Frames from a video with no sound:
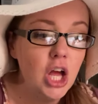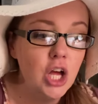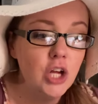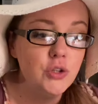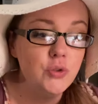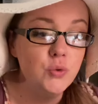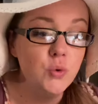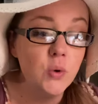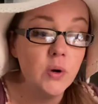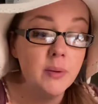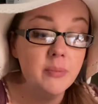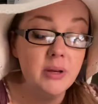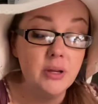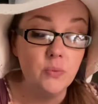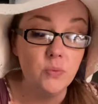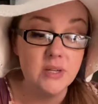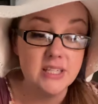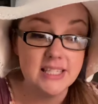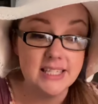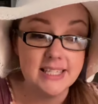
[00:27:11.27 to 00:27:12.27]
Norman
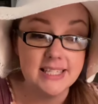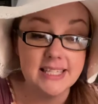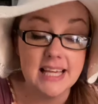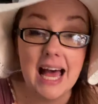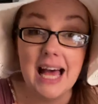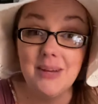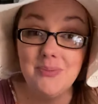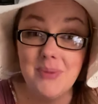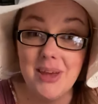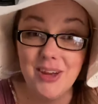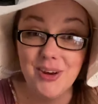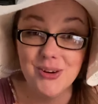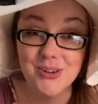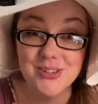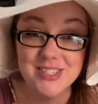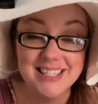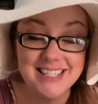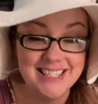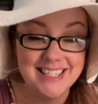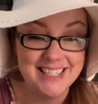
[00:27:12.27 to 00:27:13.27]
was the sign maker's
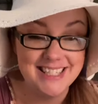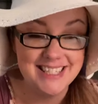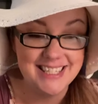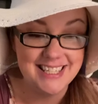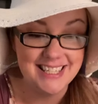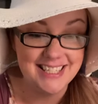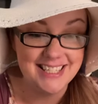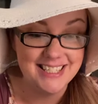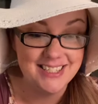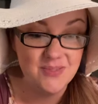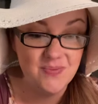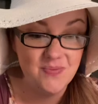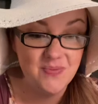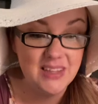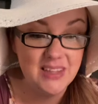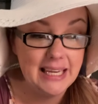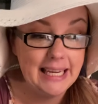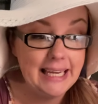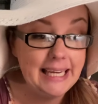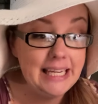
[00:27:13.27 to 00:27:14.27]
assistant.
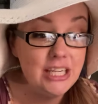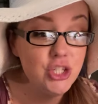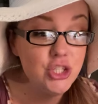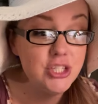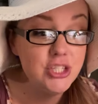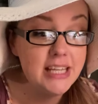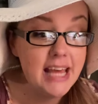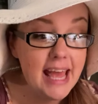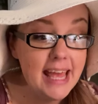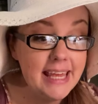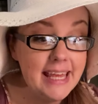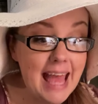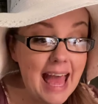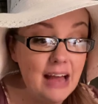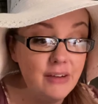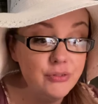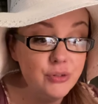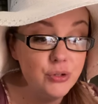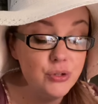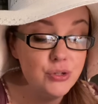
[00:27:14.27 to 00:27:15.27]
Each day
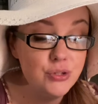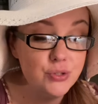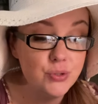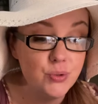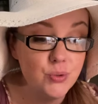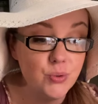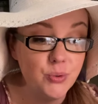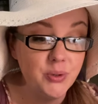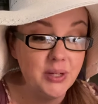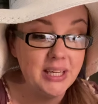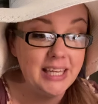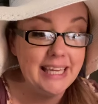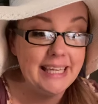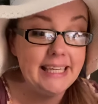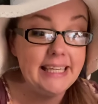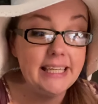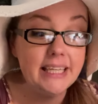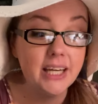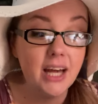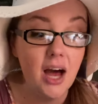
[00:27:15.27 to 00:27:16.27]
after school,
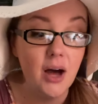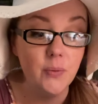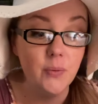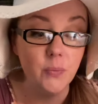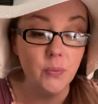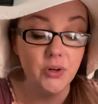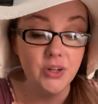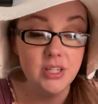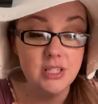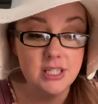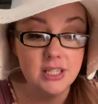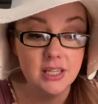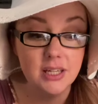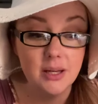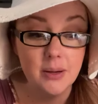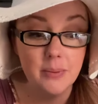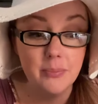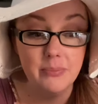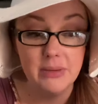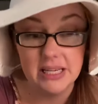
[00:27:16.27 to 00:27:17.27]
he cut wood,
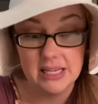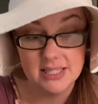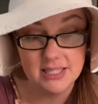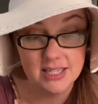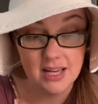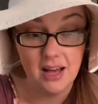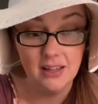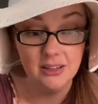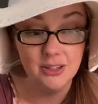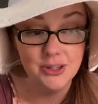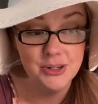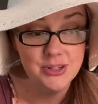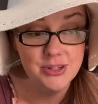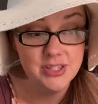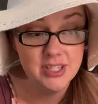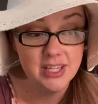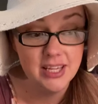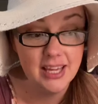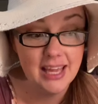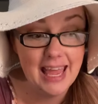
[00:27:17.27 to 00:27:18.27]
mixed colors,
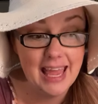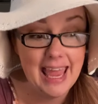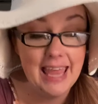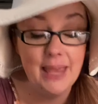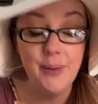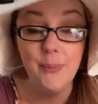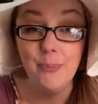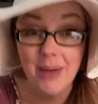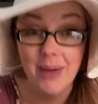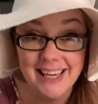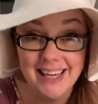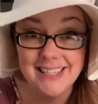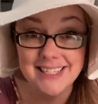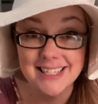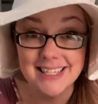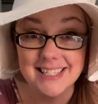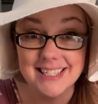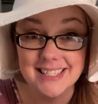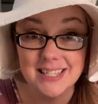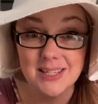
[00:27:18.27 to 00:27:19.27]
and
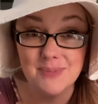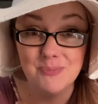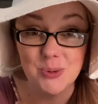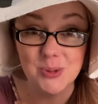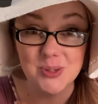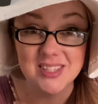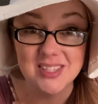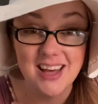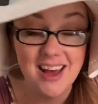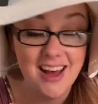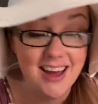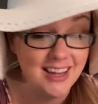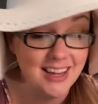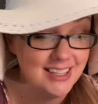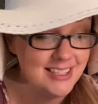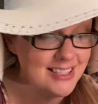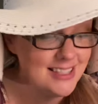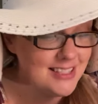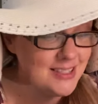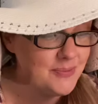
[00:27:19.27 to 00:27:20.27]
painted simple
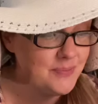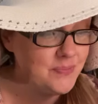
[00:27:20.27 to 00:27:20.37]
signs.